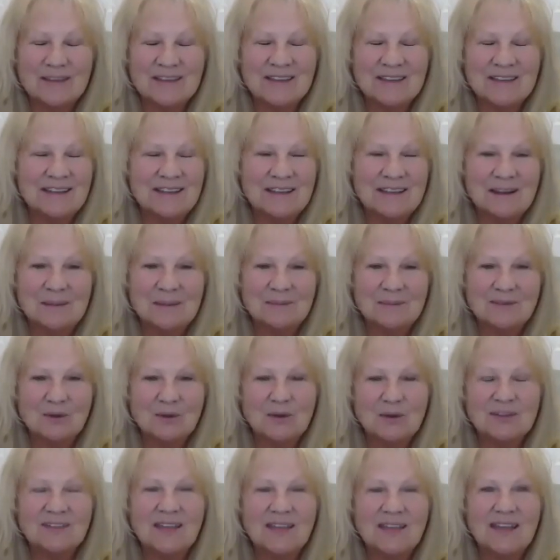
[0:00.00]
And I'm so
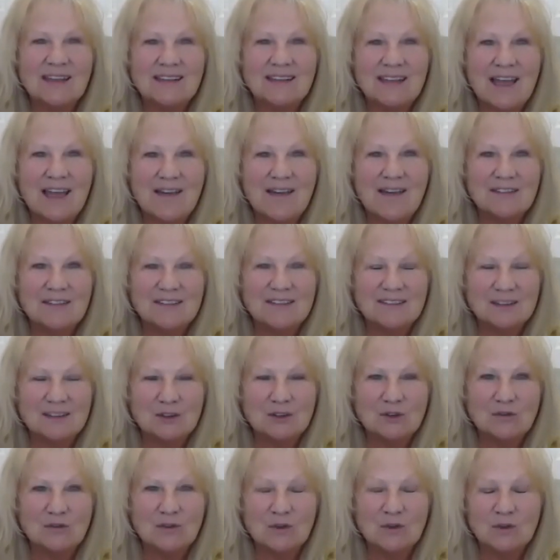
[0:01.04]
excited to have this
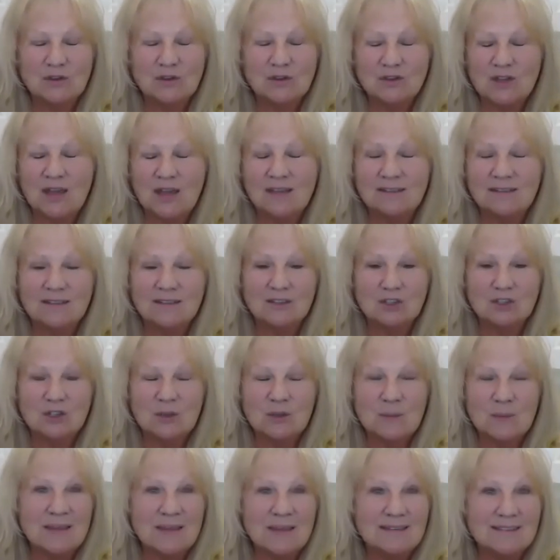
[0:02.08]
interview because you had such an
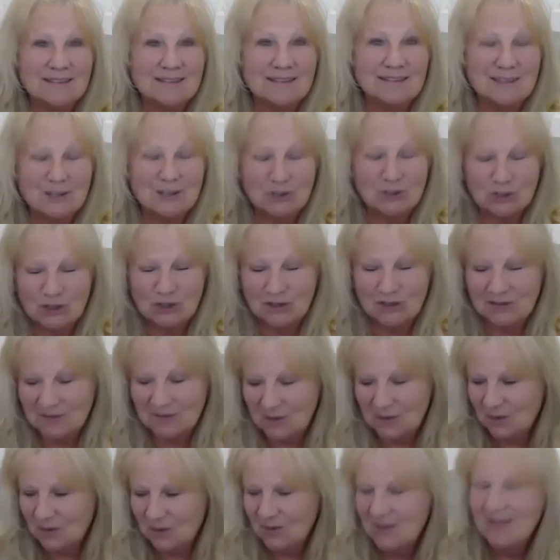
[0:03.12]
amazing session.
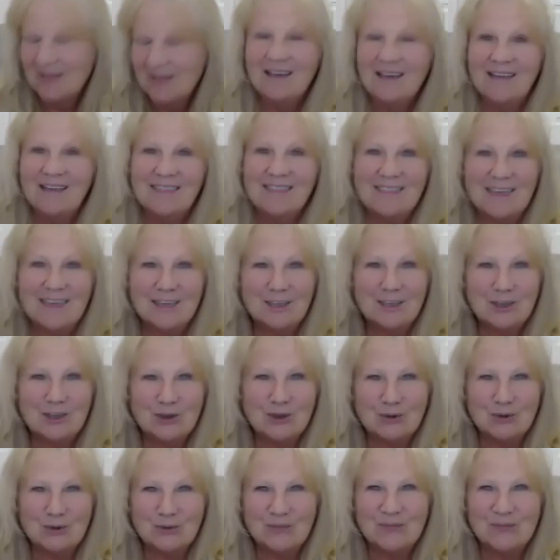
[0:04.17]
So thank
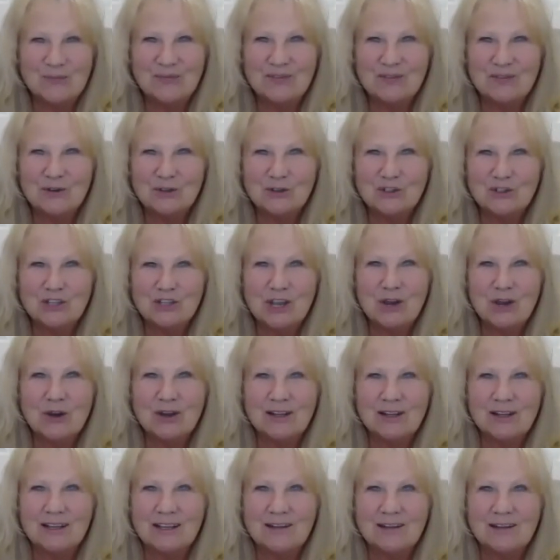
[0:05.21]
you for
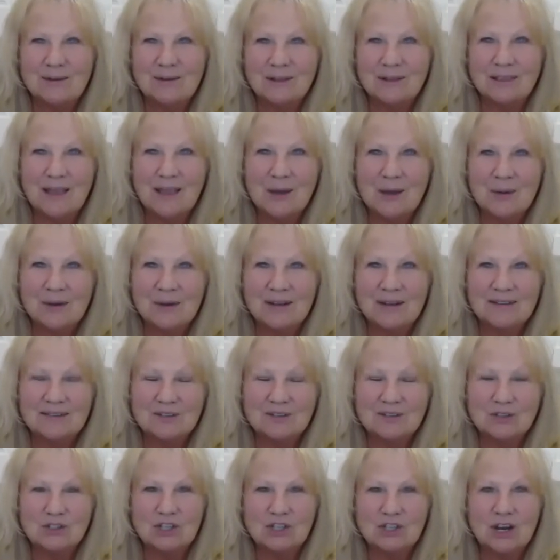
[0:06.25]
sharing, allowing us
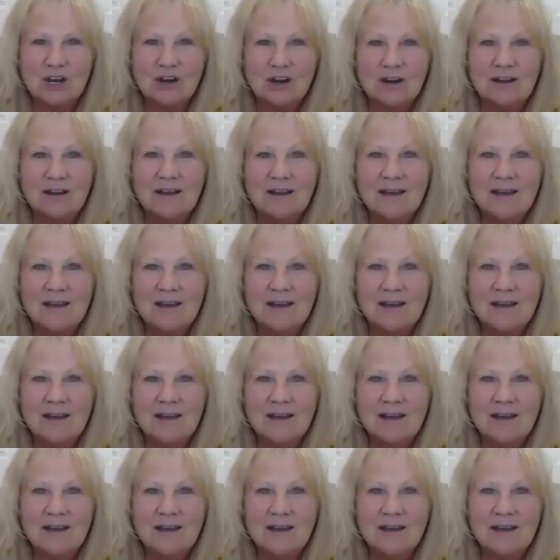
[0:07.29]
to share.